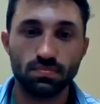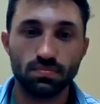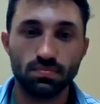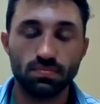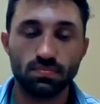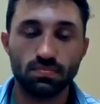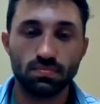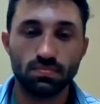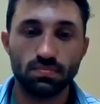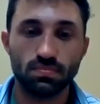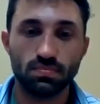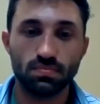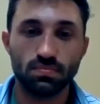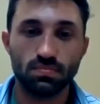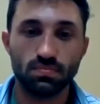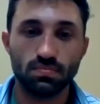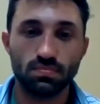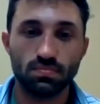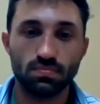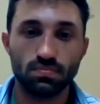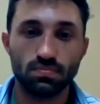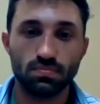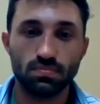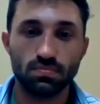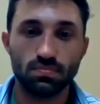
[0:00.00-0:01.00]

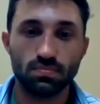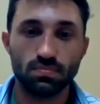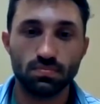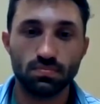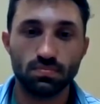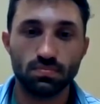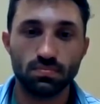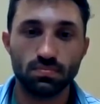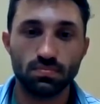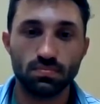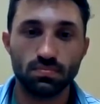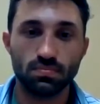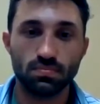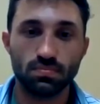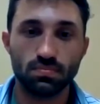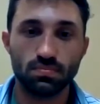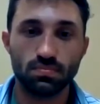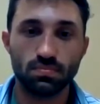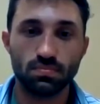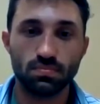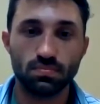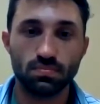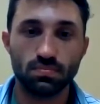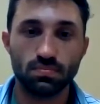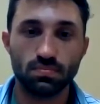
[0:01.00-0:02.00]
No words are spoken by the person on screen.